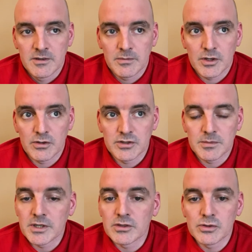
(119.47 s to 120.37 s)
because they
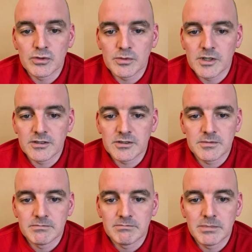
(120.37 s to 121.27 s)
bring you so
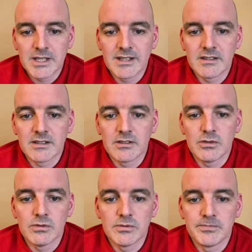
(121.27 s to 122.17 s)
much pain that
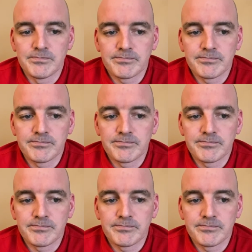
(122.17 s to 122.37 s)
you